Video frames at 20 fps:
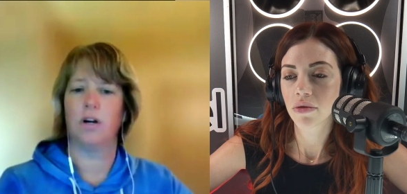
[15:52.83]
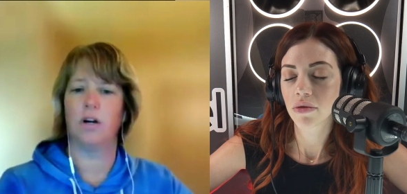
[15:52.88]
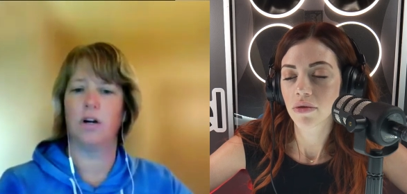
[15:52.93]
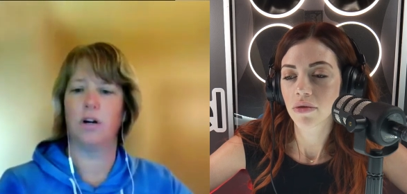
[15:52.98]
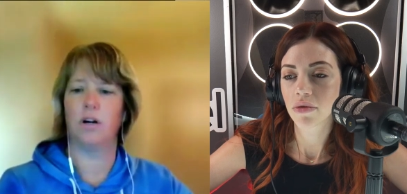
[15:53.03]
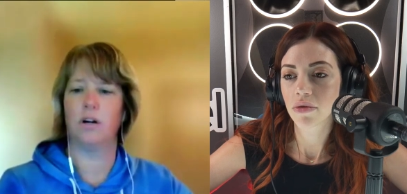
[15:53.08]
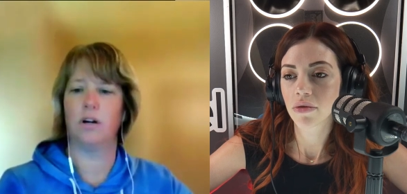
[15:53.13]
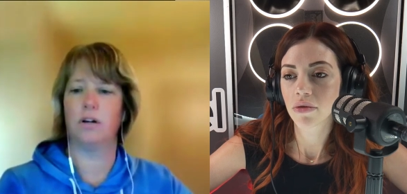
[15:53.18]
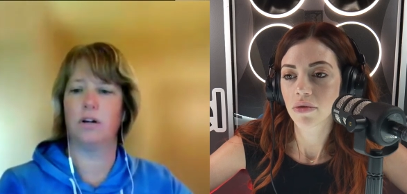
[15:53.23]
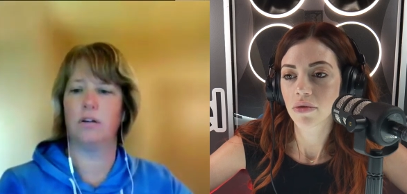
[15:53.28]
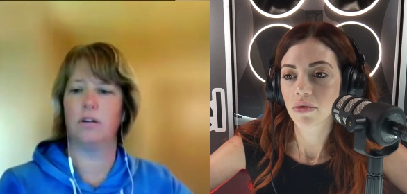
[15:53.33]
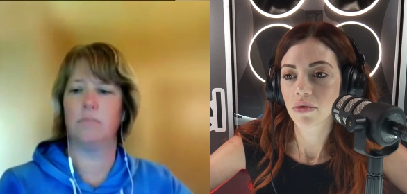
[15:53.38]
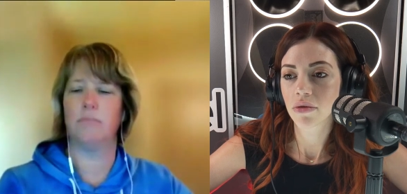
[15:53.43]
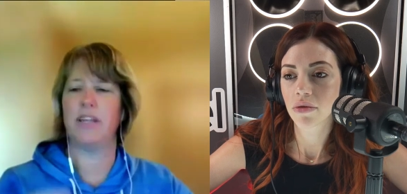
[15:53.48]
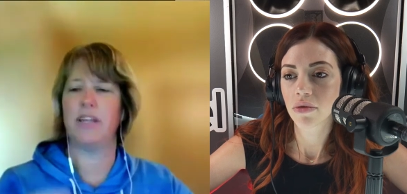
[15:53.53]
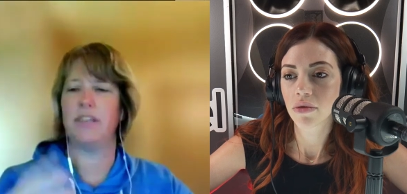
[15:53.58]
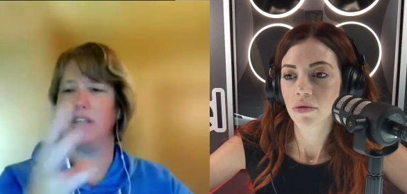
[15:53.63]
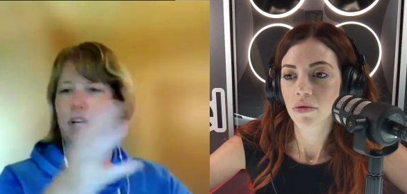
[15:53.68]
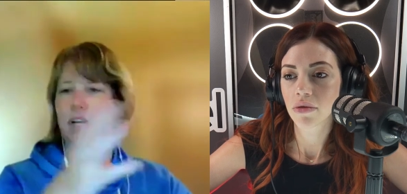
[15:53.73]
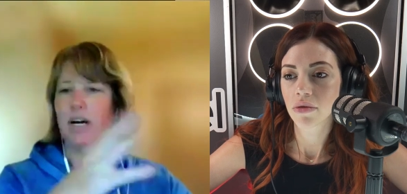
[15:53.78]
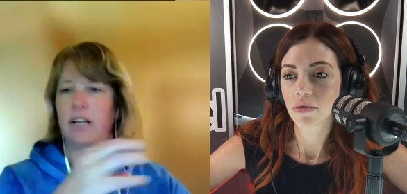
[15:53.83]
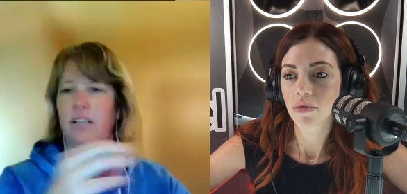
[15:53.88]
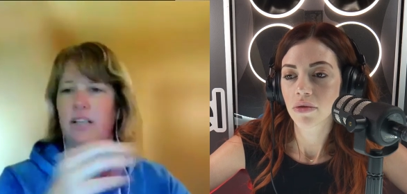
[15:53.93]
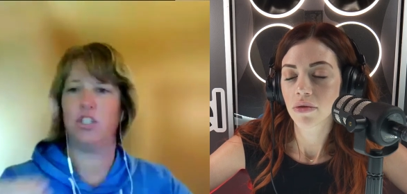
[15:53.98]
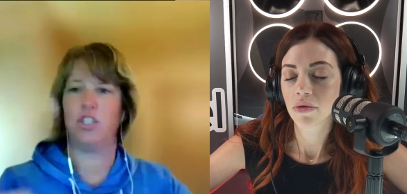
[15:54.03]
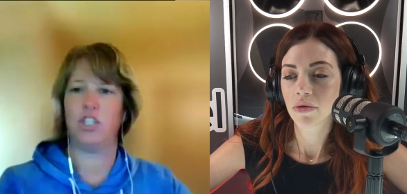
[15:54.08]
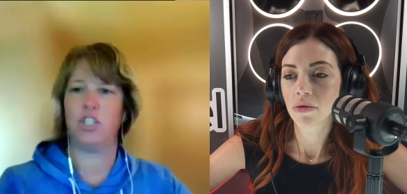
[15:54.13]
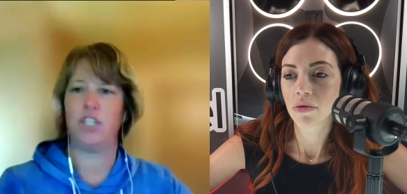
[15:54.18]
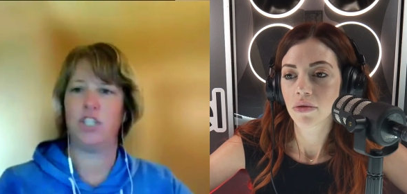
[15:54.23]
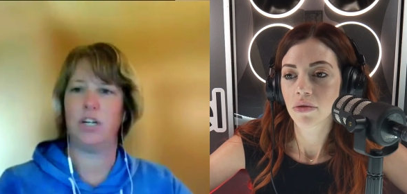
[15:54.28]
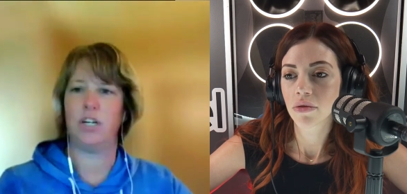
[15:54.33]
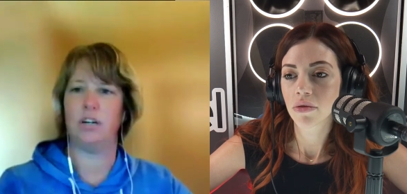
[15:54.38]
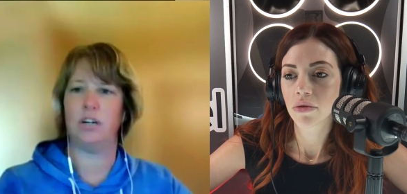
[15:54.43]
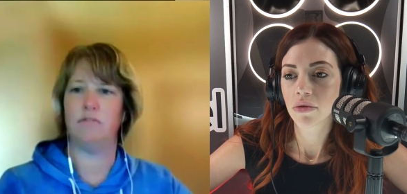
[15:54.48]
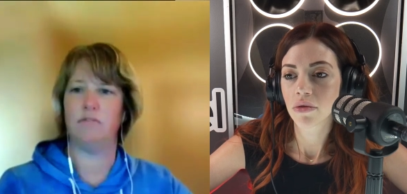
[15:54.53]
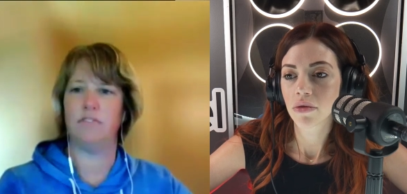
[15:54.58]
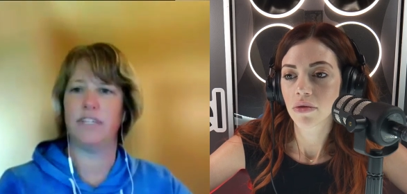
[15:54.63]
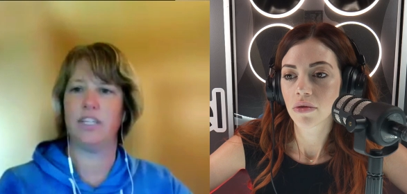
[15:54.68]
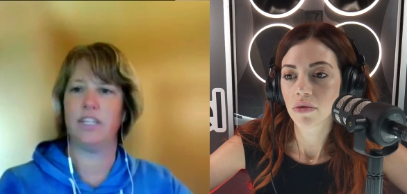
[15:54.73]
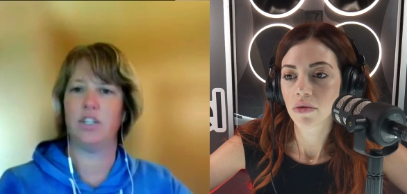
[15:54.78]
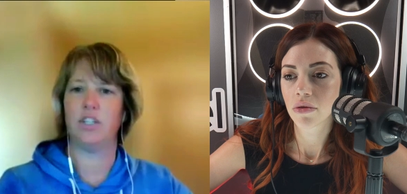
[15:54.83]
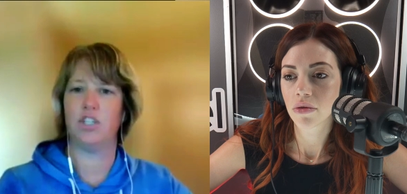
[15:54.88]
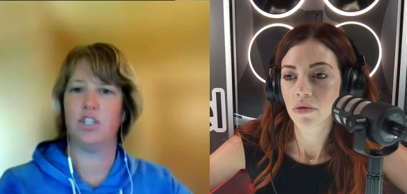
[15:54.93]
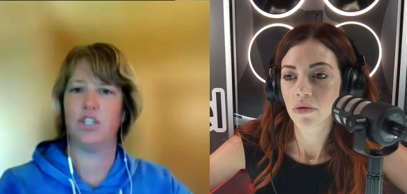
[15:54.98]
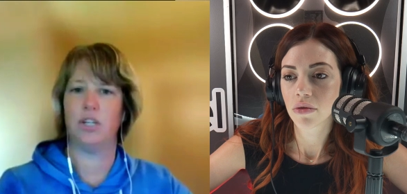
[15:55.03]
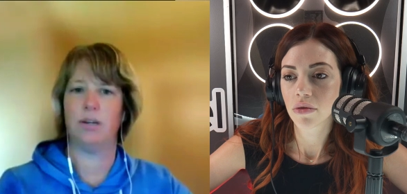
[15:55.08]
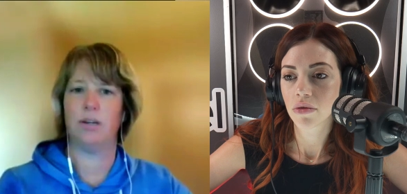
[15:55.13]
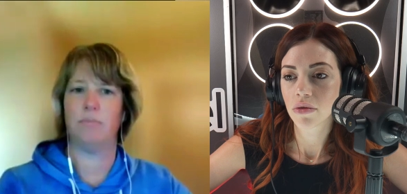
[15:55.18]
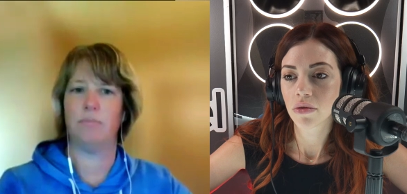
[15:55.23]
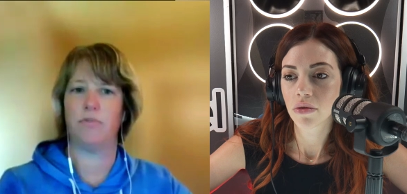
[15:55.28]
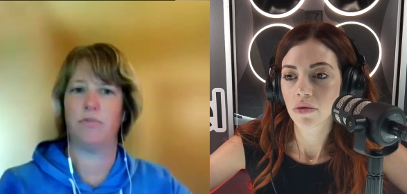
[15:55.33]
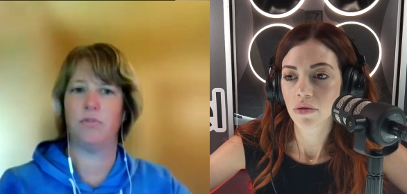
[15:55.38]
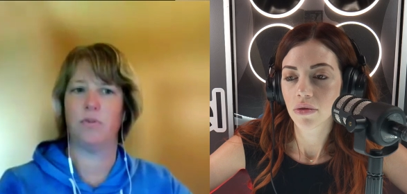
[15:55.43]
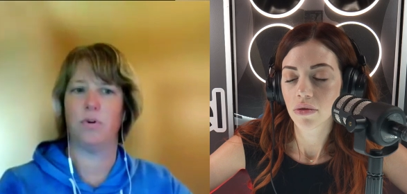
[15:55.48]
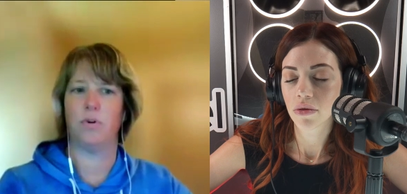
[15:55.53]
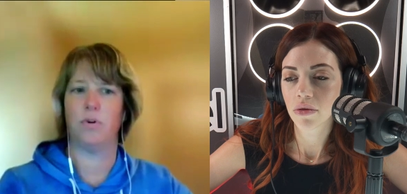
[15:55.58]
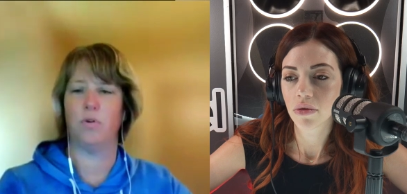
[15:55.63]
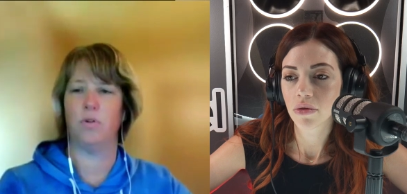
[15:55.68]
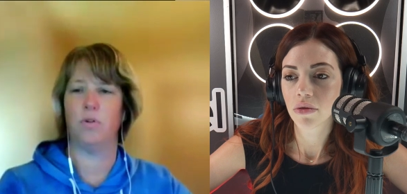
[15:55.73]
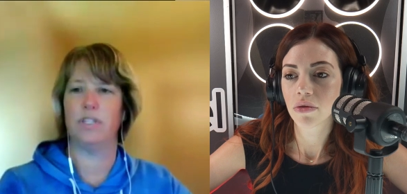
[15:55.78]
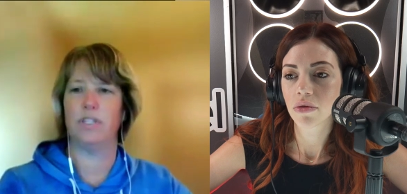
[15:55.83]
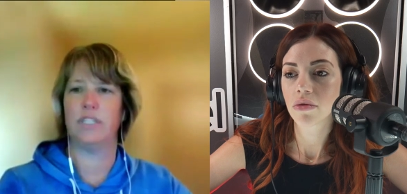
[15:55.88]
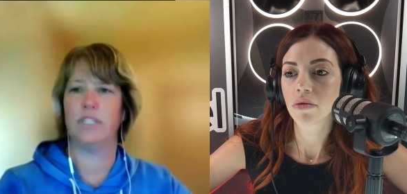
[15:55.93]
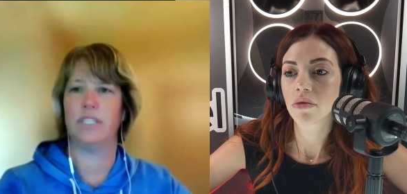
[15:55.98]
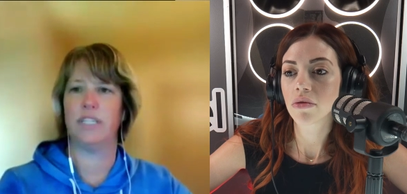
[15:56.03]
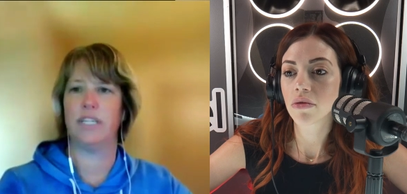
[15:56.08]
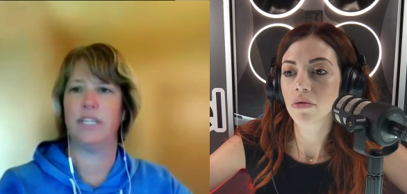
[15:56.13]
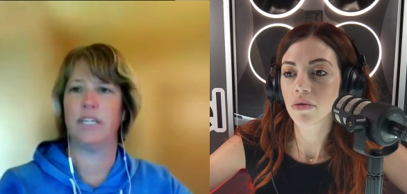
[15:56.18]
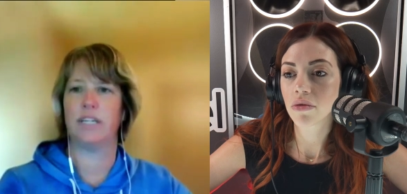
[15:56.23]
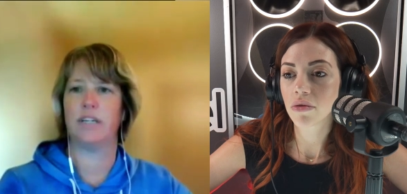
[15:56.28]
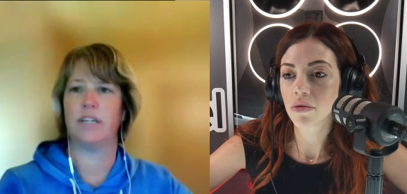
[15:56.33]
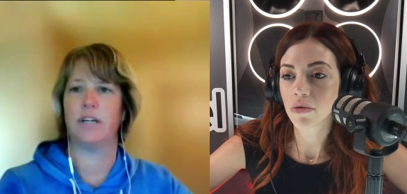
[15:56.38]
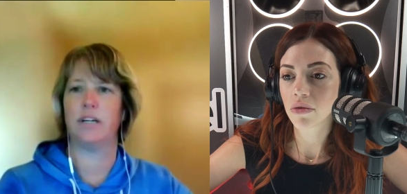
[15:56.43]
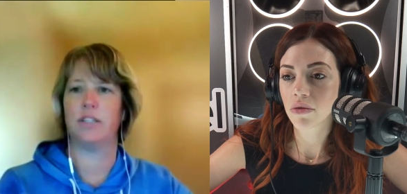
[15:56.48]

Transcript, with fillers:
Speaker 1: her methodology of leadership through a holistic mm-hmm.